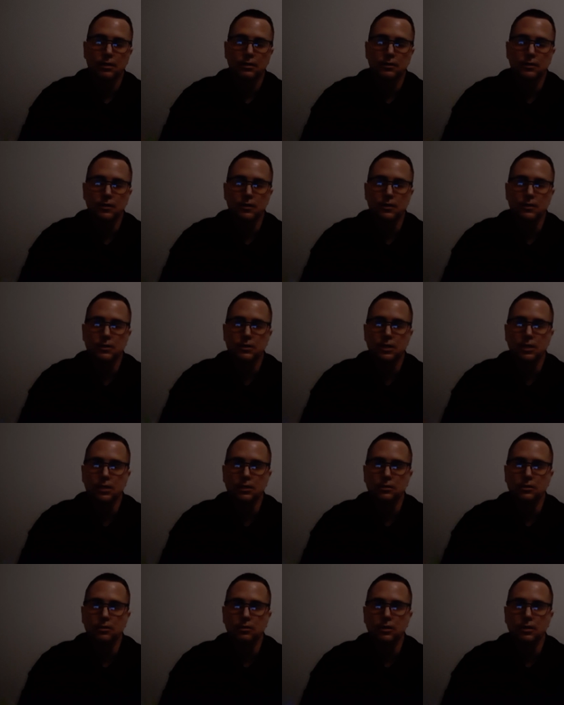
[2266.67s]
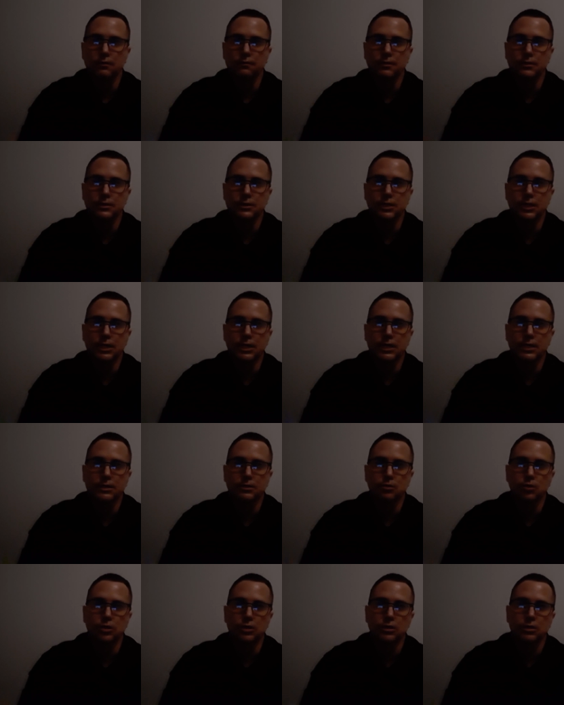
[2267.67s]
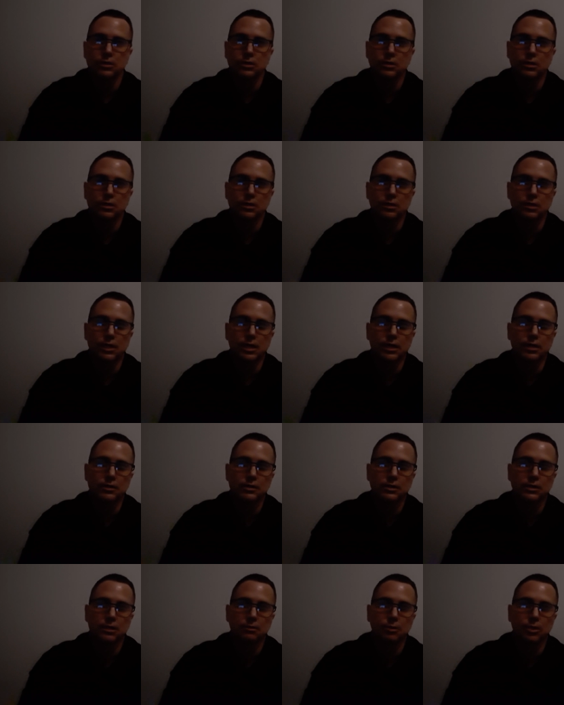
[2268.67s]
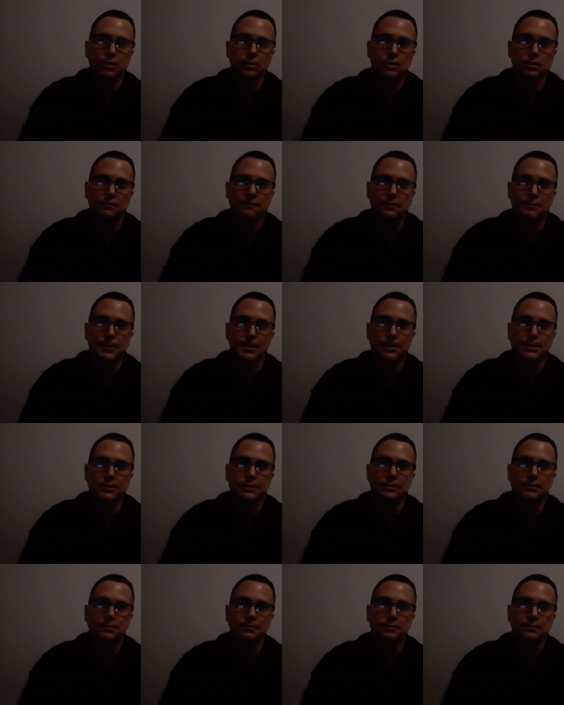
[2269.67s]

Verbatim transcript: So it's like two different sides with uh, a lot of similar information.